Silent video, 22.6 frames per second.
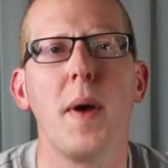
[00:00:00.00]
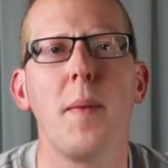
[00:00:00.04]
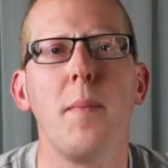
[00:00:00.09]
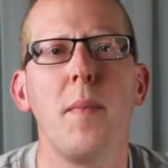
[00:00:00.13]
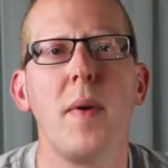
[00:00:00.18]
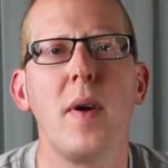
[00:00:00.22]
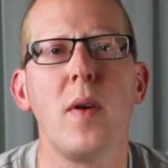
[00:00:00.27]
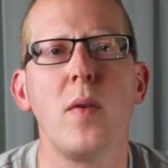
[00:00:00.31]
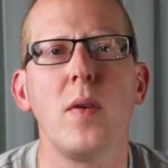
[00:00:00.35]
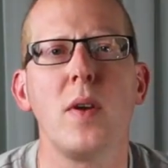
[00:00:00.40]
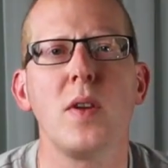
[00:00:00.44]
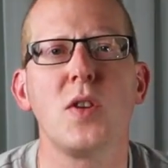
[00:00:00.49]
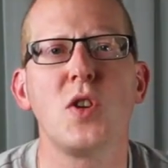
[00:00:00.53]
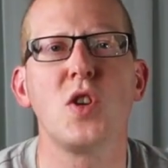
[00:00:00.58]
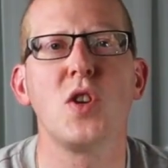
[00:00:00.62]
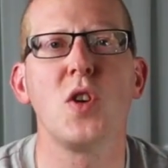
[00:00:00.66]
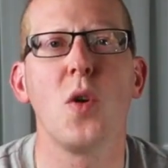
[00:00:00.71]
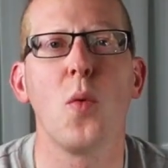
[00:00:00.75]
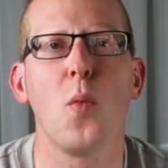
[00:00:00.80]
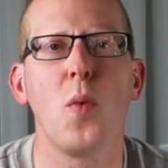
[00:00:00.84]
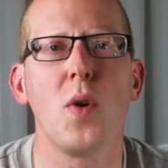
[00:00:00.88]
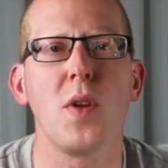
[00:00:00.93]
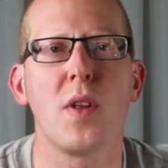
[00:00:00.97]
my
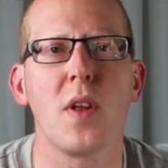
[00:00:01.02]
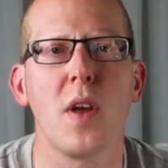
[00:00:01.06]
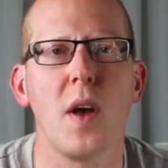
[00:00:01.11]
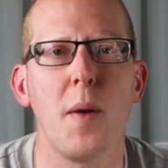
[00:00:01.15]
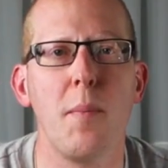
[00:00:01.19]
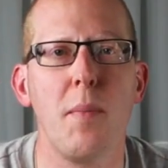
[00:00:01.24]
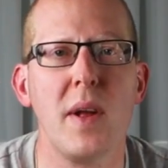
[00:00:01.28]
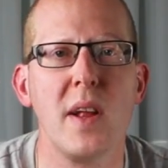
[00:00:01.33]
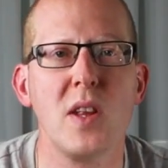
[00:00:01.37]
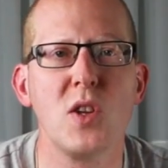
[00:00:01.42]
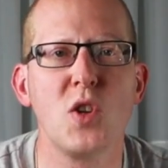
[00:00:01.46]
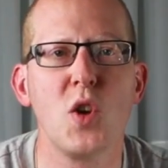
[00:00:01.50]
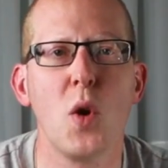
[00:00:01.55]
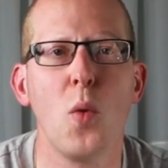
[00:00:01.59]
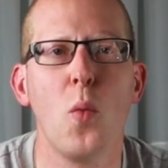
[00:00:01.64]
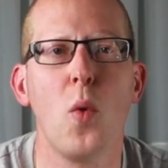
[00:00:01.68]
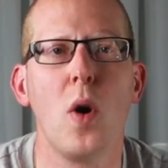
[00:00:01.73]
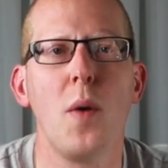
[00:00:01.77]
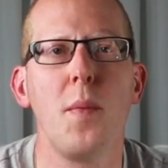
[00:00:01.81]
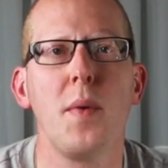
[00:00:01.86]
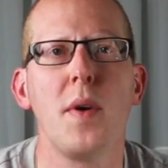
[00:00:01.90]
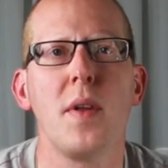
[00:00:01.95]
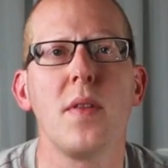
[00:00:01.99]
marriage with a Belgian
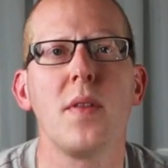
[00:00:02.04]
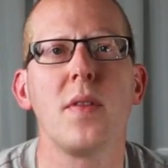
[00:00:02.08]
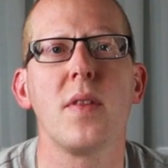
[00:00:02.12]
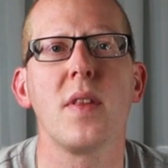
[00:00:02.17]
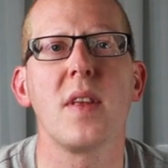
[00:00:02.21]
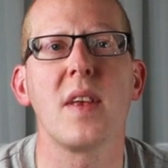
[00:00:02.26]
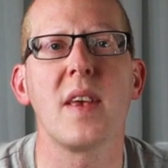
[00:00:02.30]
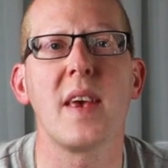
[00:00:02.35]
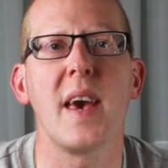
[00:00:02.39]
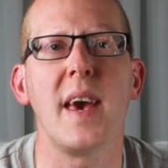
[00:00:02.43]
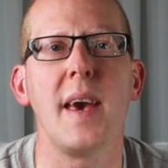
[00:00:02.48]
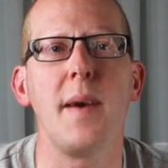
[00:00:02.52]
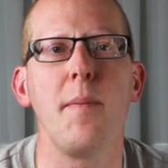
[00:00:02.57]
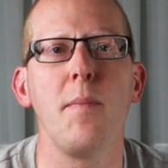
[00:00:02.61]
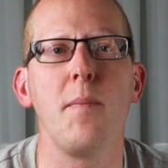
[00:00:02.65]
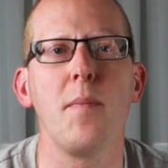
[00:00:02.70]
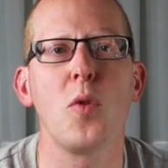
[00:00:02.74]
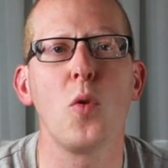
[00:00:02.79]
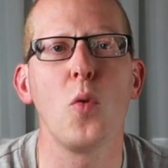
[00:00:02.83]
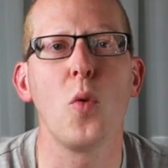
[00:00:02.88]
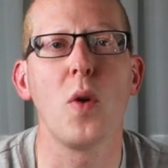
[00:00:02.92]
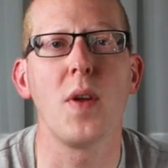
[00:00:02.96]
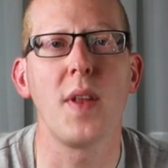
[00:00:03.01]
woman
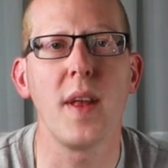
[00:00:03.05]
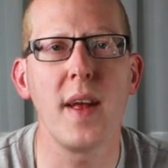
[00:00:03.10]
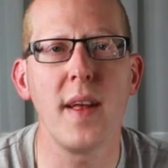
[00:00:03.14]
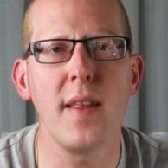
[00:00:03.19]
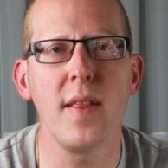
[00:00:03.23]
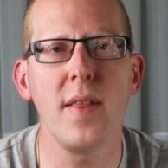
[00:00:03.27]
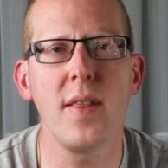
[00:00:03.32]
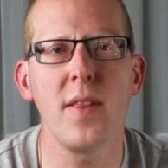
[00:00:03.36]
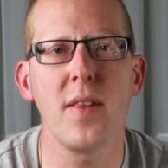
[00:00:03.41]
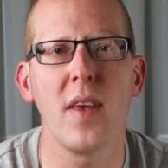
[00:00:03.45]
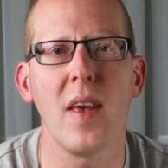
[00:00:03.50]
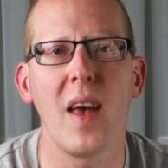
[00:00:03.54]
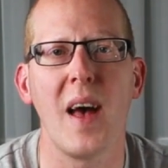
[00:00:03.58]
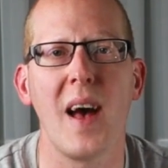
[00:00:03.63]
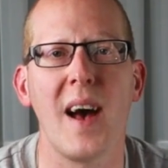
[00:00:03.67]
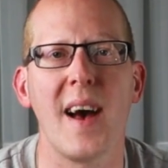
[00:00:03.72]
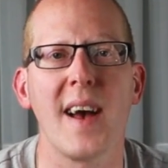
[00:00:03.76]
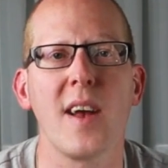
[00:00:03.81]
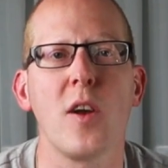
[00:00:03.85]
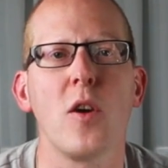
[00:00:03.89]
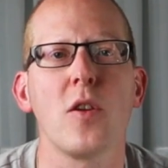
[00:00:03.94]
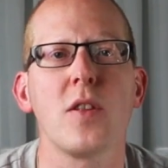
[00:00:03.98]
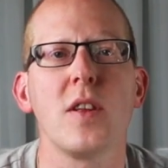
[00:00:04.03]
came to an end,
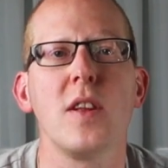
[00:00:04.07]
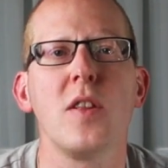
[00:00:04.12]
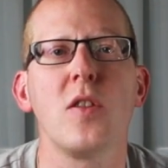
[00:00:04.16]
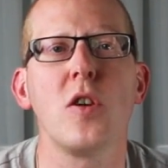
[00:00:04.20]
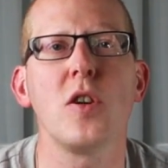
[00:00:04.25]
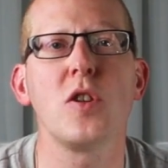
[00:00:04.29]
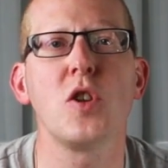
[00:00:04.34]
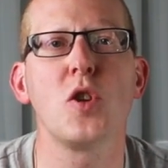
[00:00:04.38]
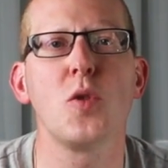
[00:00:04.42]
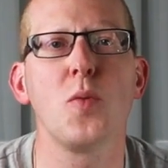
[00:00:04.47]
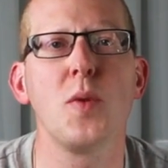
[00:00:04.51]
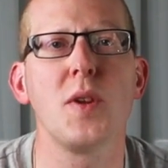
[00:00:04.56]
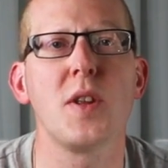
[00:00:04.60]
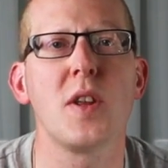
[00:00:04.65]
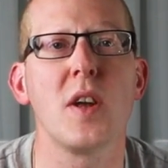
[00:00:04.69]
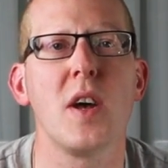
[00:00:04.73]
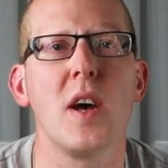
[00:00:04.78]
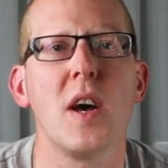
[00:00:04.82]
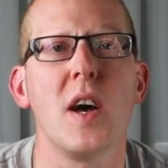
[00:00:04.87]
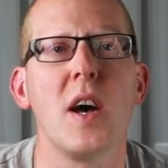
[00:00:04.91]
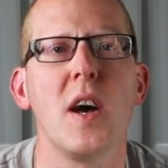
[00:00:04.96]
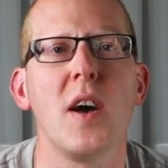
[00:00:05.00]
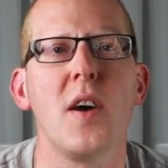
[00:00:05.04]
I got in touch with
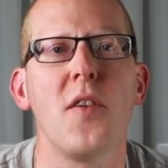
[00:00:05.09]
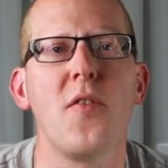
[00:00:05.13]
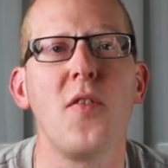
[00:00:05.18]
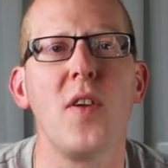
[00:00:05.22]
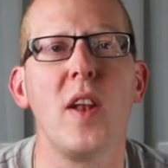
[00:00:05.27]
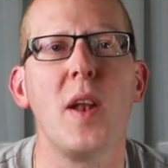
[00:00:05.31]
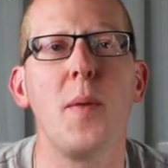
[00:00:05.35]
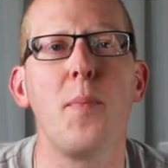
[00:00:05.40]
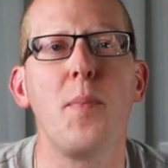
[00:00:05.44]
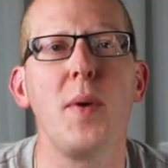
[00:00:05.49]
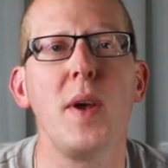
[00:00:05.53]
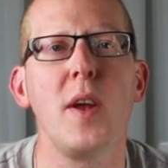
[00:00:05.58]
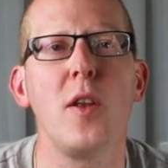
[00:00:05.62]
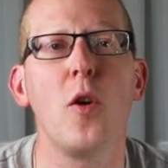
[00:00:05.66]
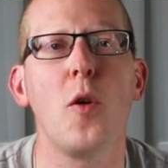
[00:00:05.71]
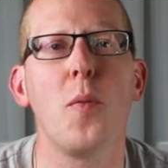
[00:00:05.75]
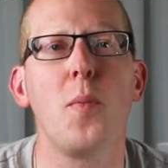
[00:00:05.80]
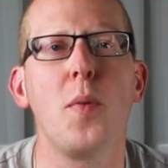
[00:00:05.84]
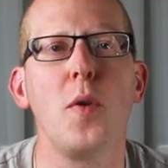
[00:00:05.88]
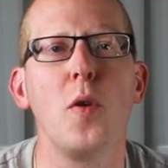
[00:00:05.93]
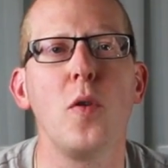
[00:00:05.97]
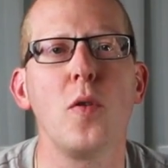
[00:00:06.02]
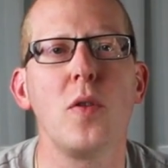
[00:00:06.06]
a Filipino
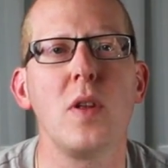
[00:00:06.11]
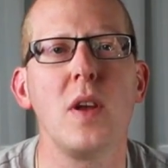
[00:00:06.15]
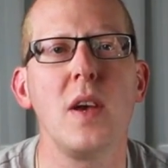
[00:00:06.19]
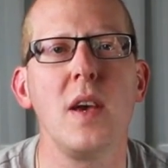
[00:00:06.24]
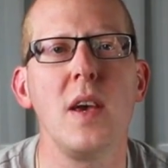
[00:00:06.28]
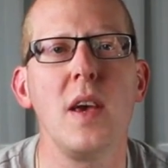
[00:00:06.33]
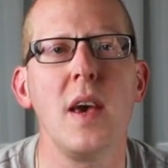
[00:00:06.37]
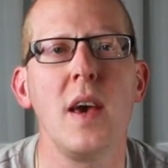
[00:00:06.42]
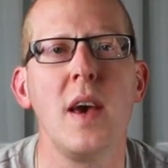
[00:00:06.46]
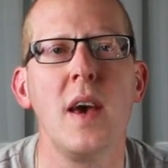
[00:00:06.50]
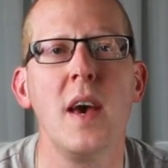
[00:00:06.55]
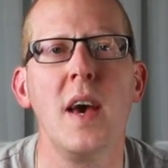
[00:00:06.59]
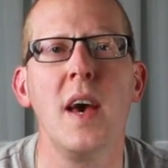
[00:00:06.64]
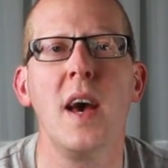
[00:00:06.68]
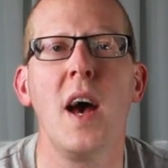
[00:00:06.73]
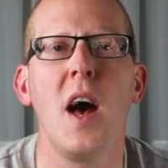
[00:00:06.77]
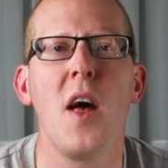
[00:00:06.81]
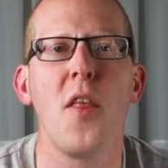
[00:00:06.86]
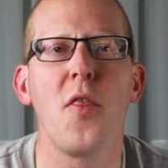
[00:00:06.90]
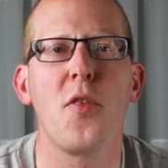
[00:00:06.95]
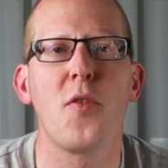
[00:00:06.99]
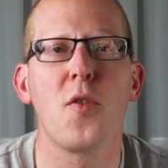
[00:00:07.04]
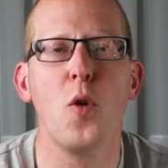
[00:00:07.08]
beauty
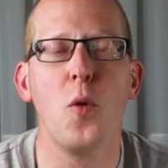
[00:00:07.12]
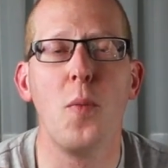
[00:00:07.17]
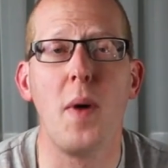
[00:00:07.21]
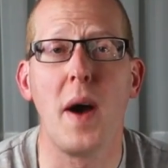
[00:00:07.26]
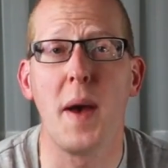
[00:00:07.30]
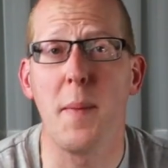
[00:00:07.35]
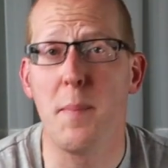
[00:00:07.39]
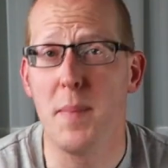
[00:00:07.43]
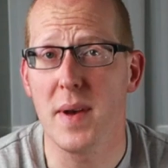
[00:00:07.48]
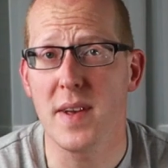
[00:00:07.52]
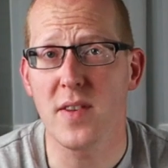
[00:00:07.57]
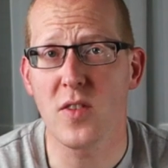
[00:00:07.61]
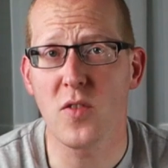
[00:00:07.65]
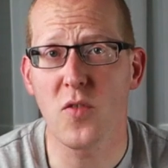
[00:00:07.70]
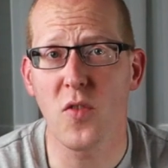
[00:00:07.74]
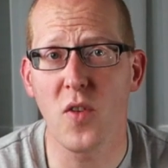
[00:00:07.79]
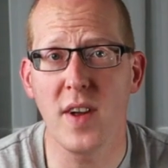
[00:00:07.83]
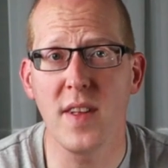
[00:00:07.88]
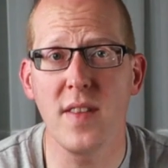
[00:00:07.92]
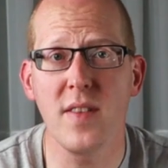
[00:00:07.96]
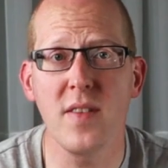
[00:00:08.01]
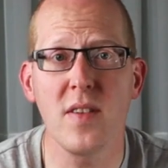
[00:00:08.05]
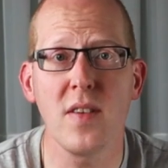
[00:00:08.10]
through my best
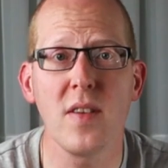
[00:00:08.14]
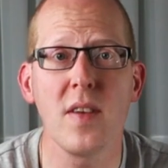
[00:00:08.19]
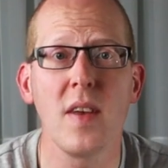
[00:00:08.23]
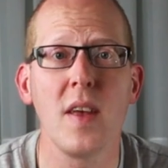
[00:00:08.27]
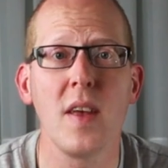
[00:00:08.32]
friend.